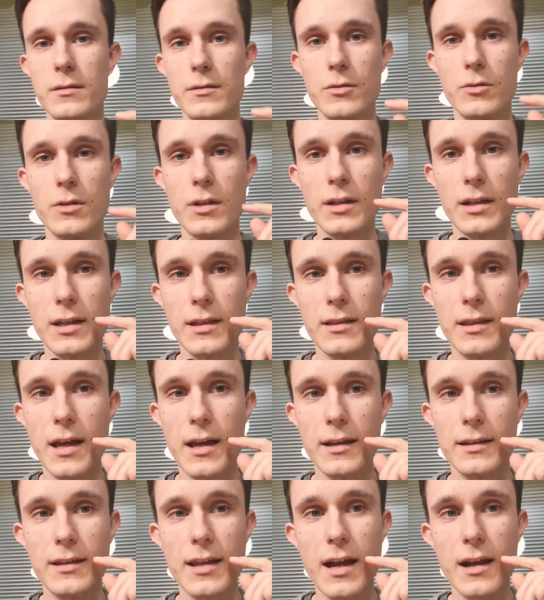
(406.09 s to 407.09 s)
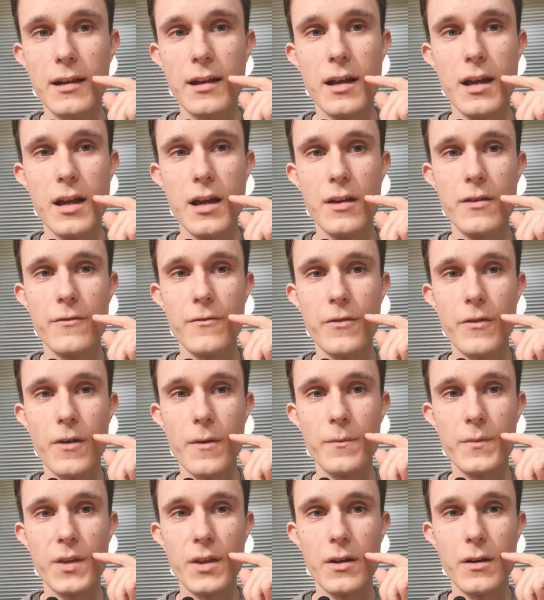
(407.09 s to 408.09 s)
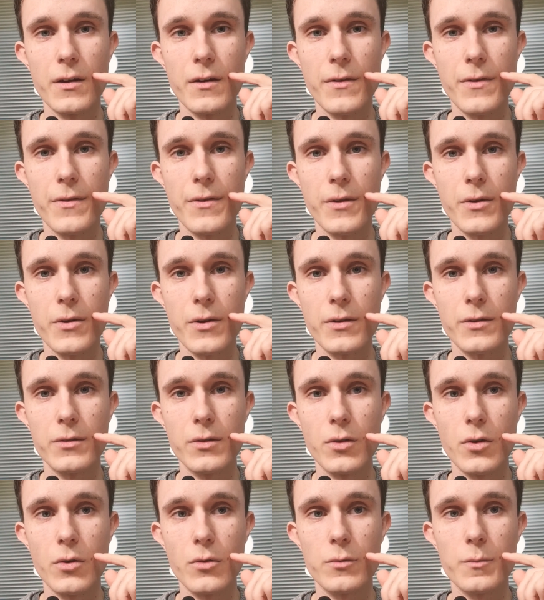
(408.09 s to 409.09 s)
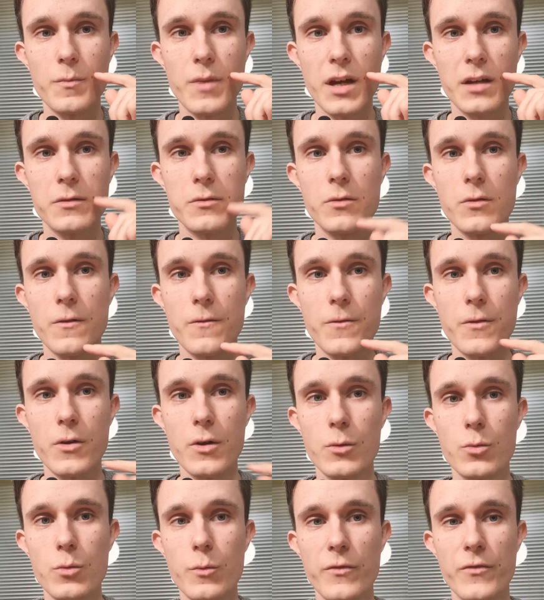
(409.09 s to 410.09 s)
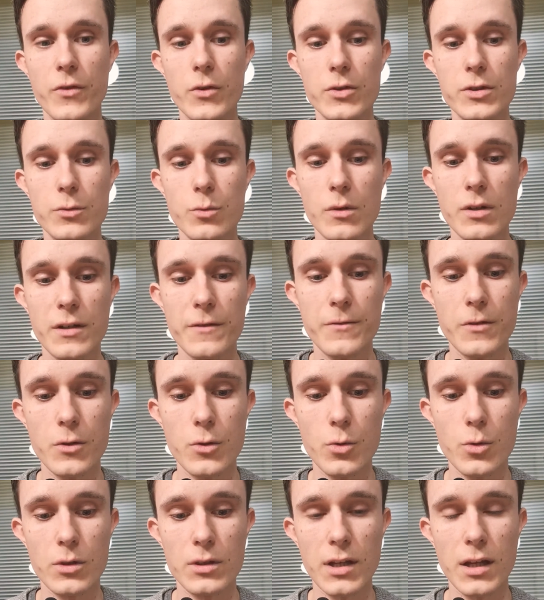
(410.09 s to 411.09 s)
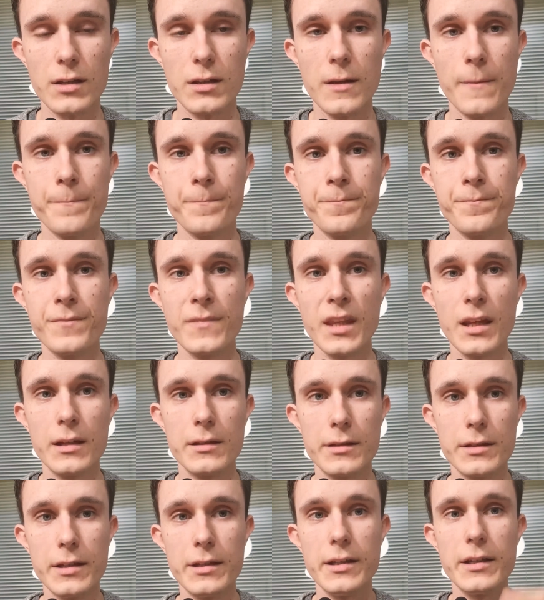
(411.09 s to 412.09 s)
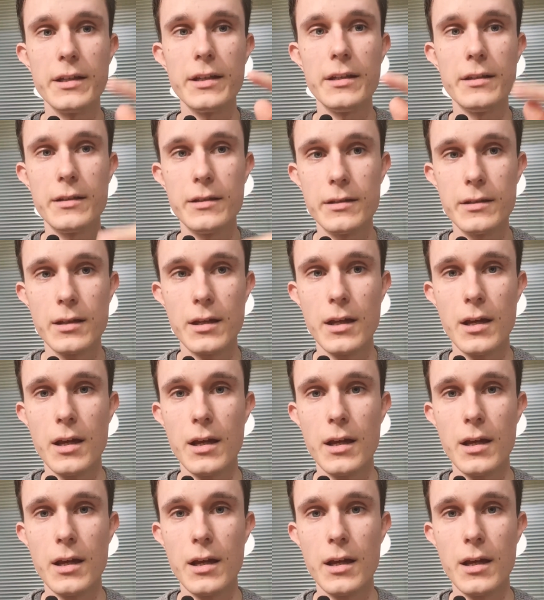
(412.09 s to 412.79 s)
You can get that attack from the third note back to the first one if you're doing that dee-dee-dee-dee